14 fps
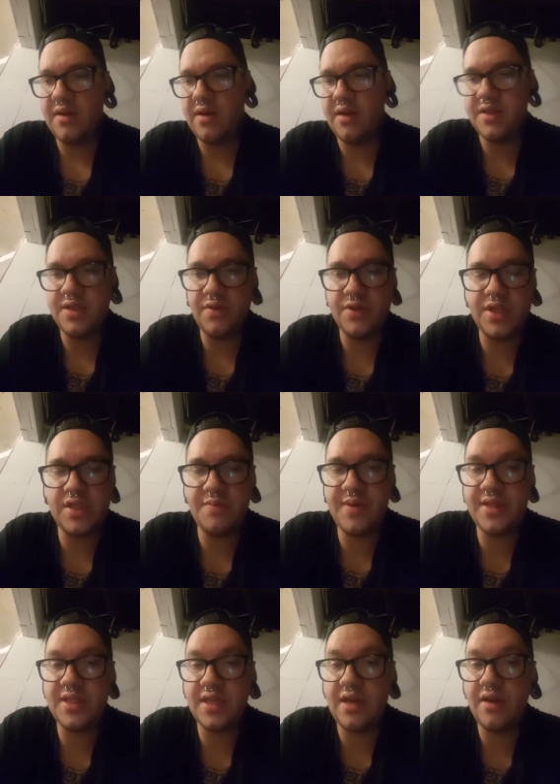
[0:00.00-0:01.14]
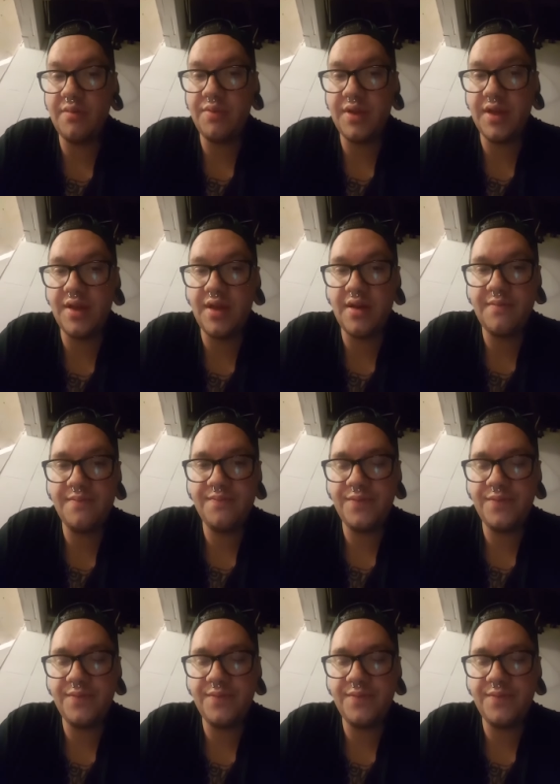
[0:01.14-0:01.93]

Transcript: Uh, so it just depends on how you play,